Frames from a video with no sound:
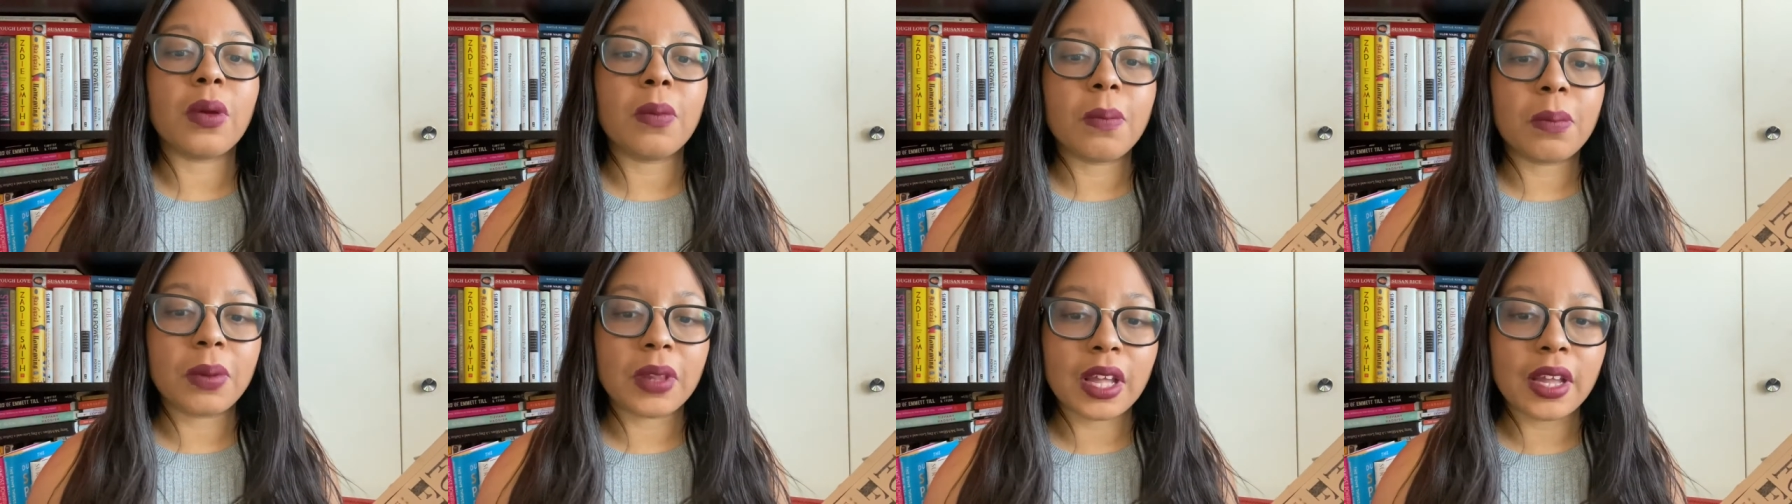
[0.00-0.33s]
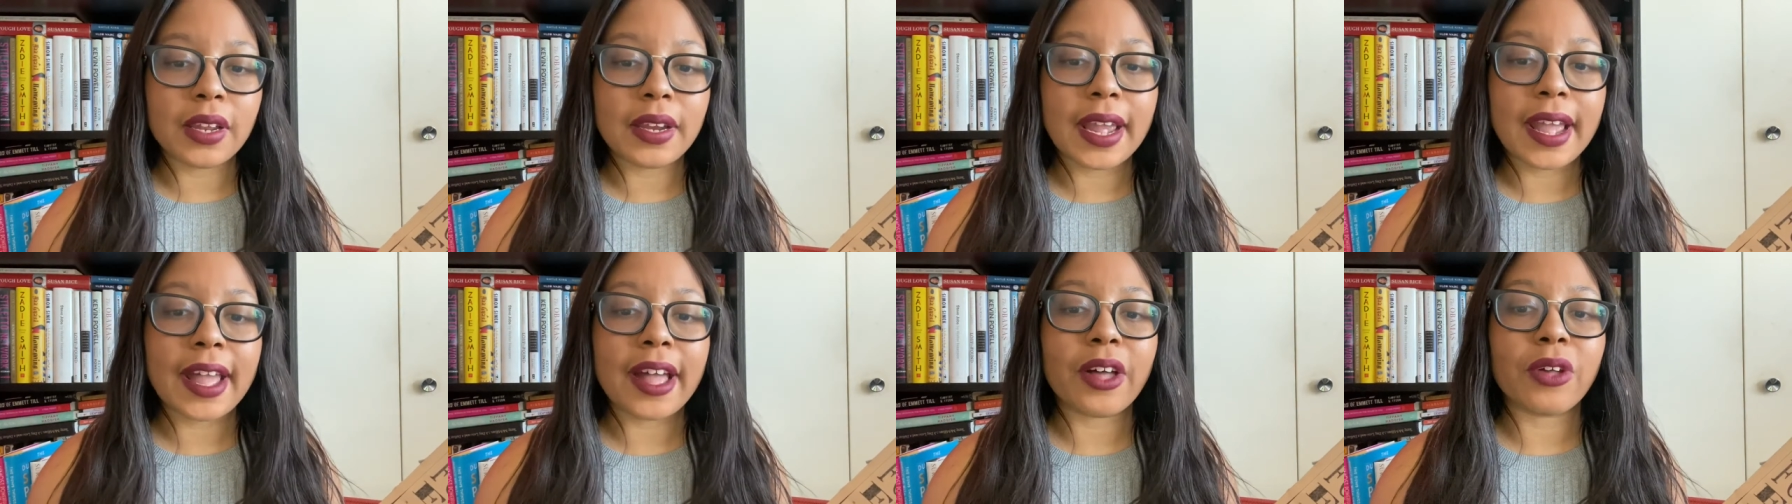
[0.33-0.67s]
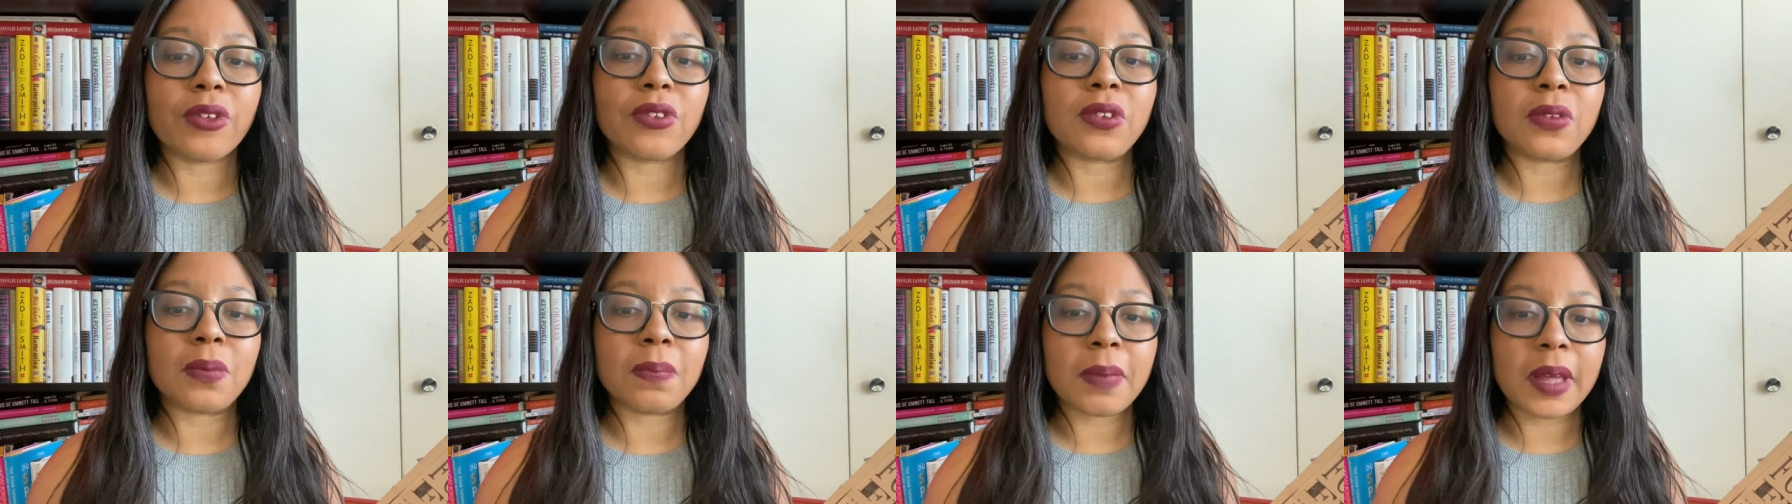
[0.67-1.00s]

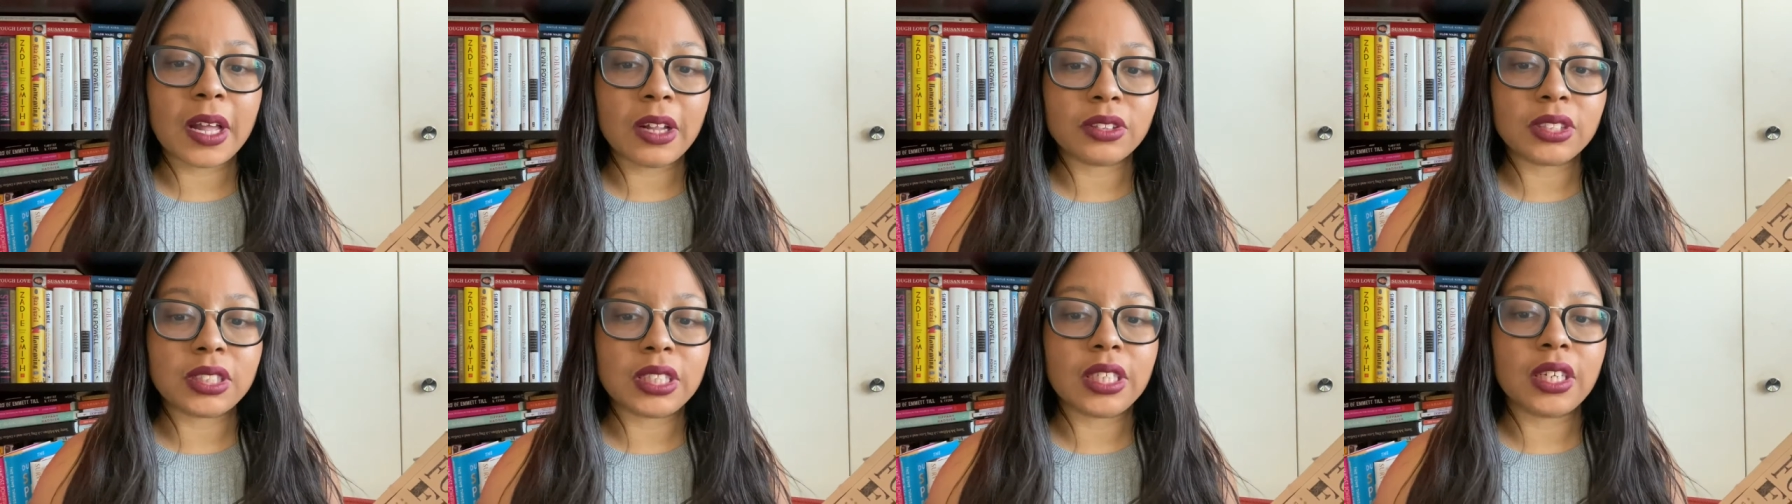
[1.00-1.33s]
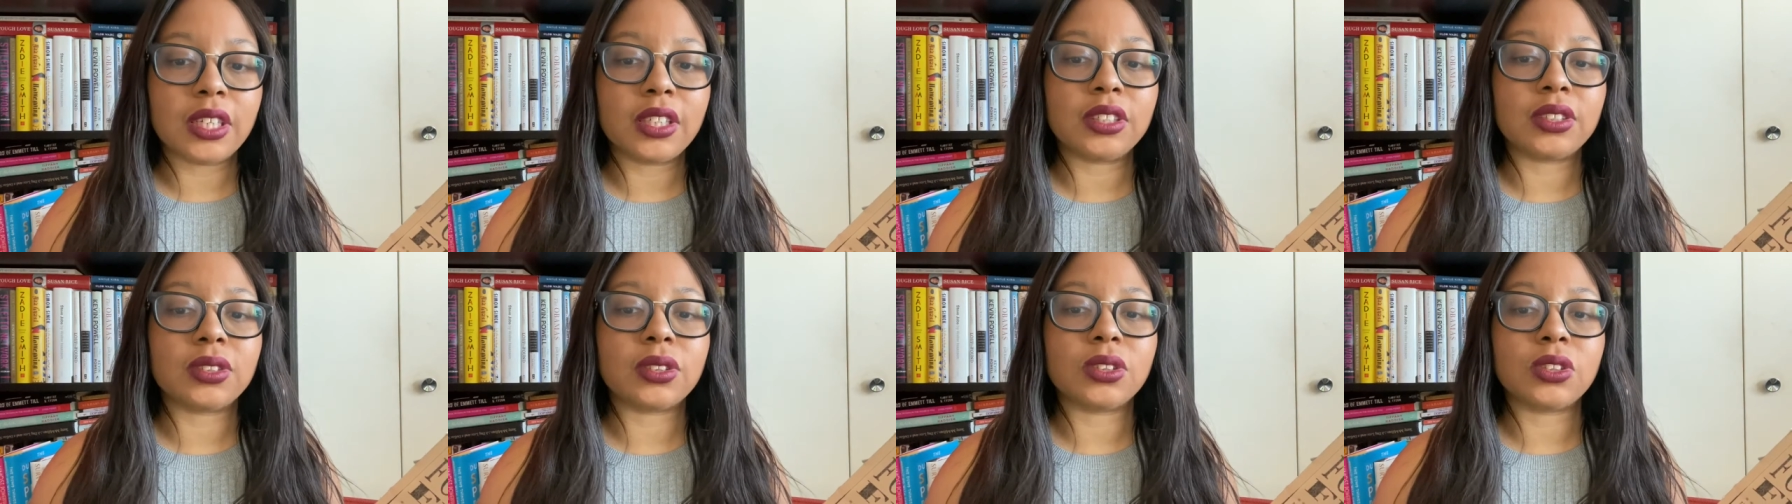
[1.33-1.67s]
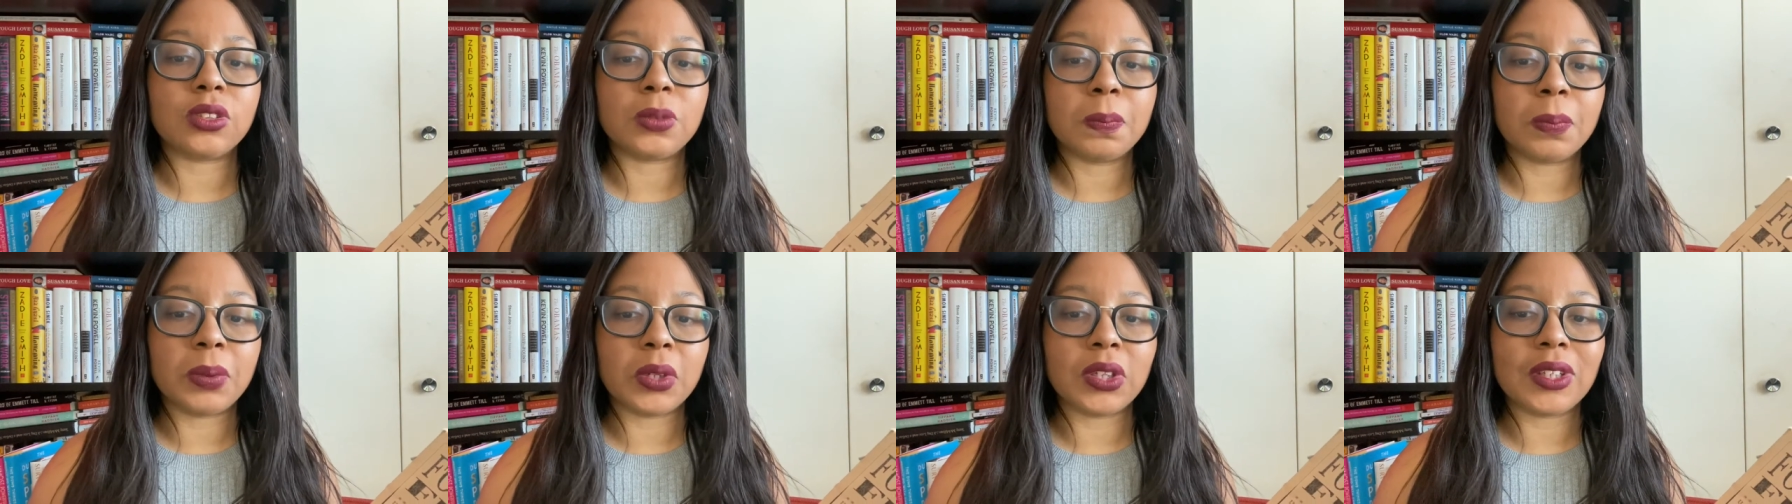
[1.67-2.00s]
bloodhounds, bounty hunters,
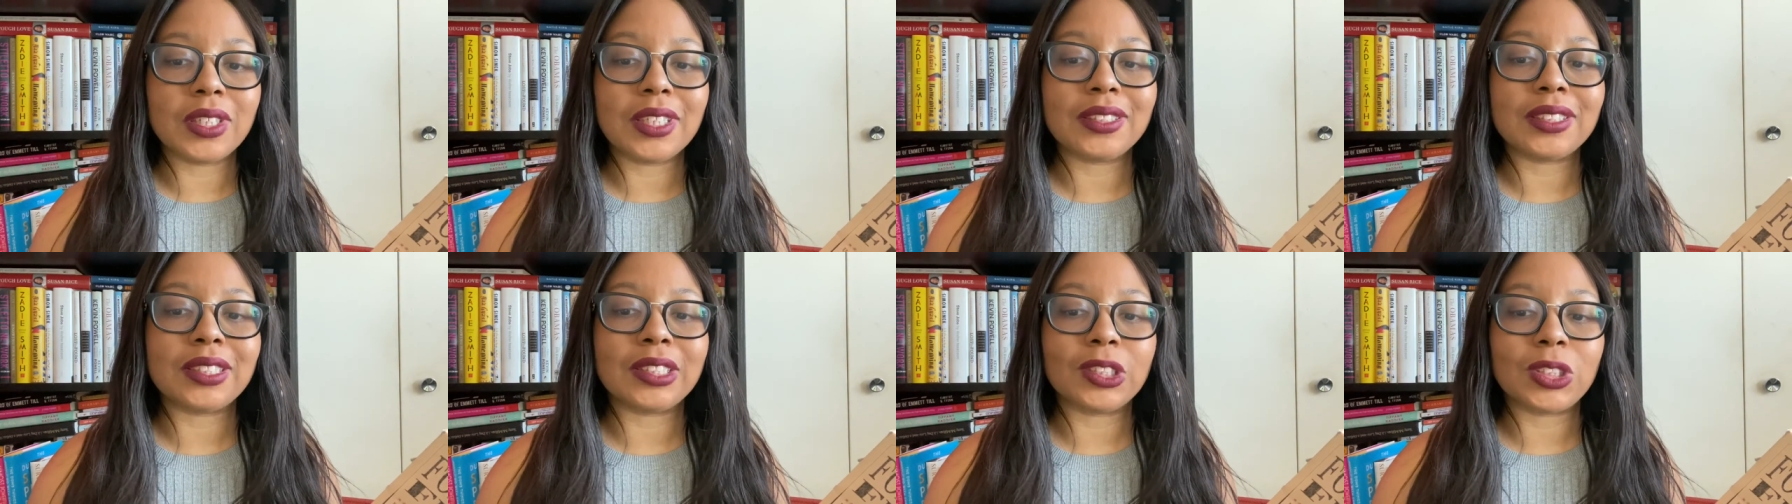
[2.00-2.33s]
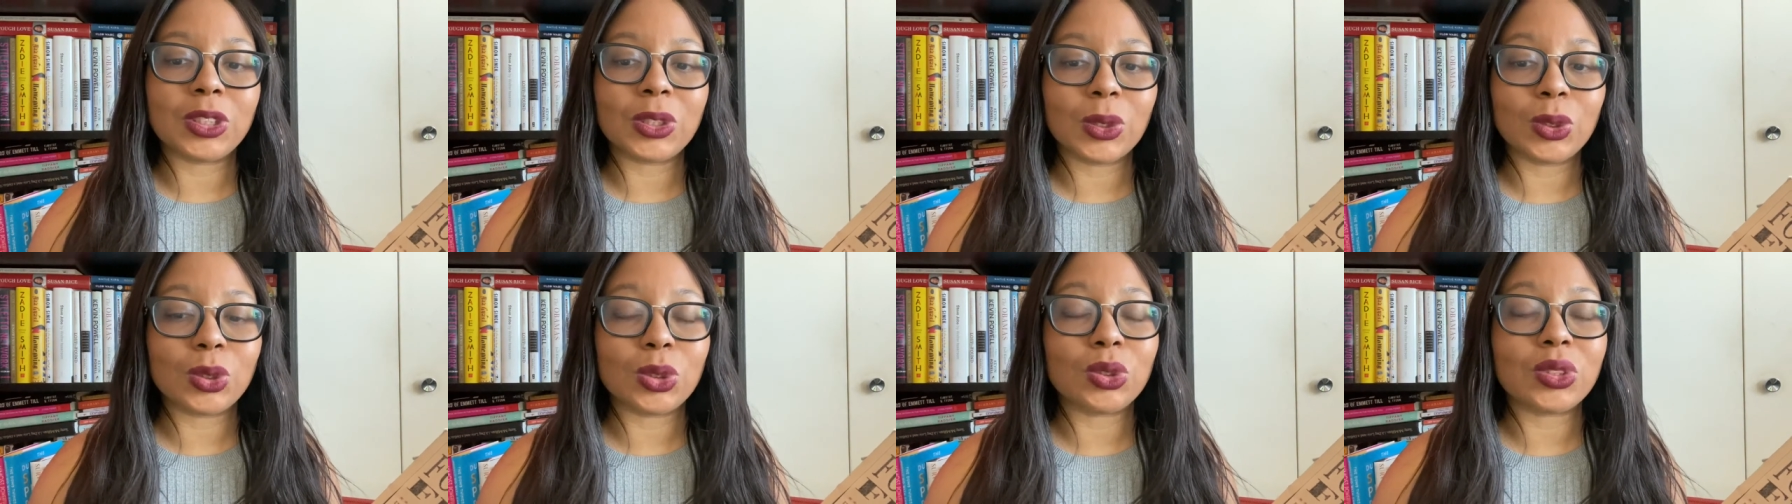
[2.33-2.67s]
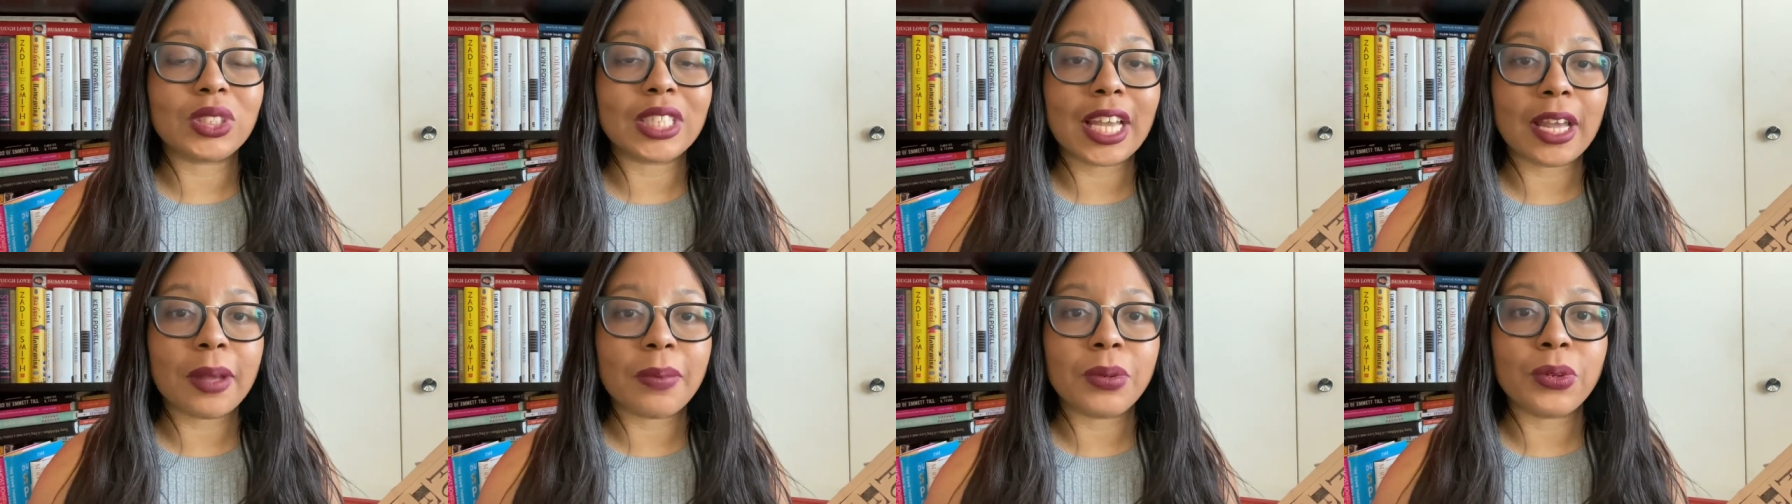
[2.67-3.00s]
bullets, and social
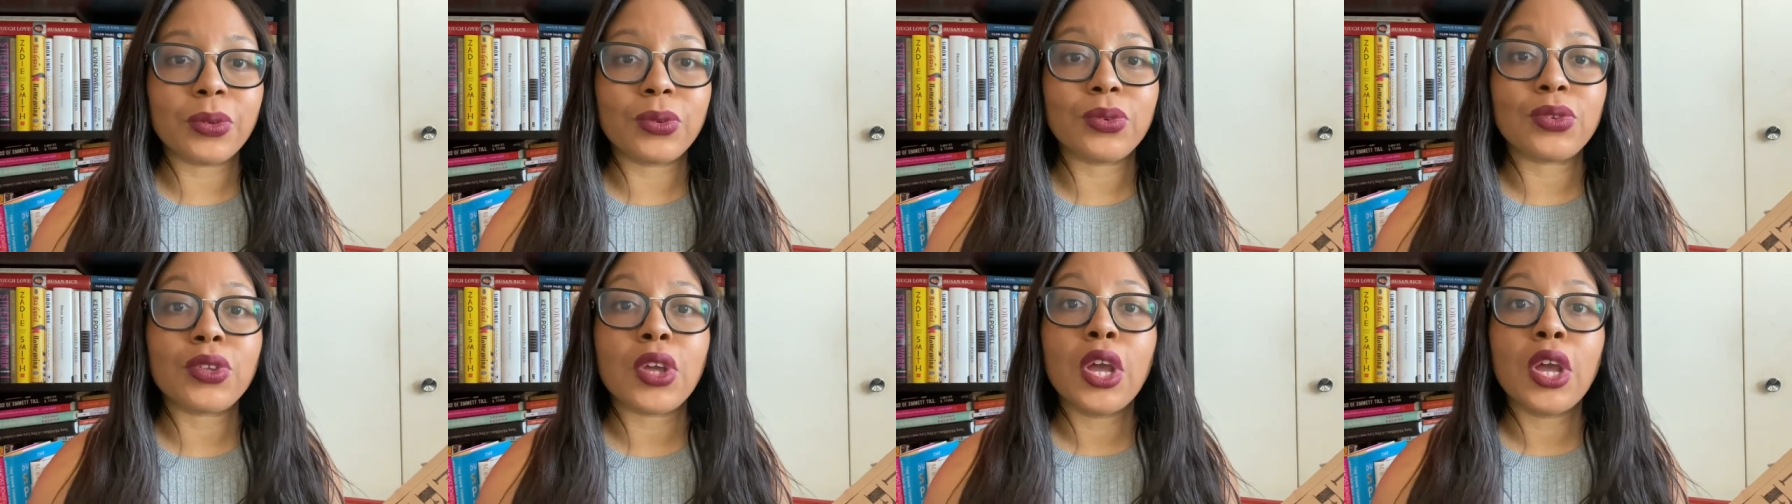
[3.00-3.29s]
taboos